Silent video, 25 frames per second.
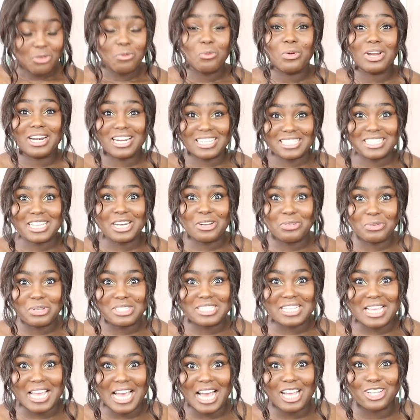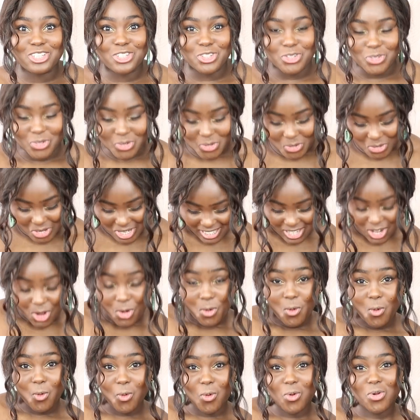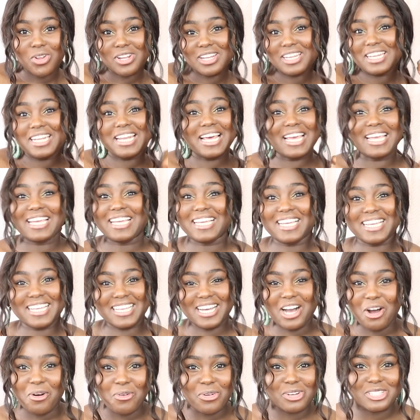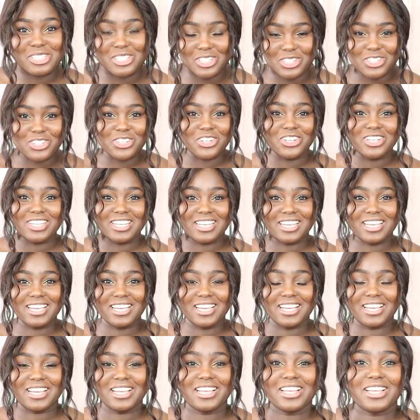When I said it was a casual haul, like, I wasn't joking.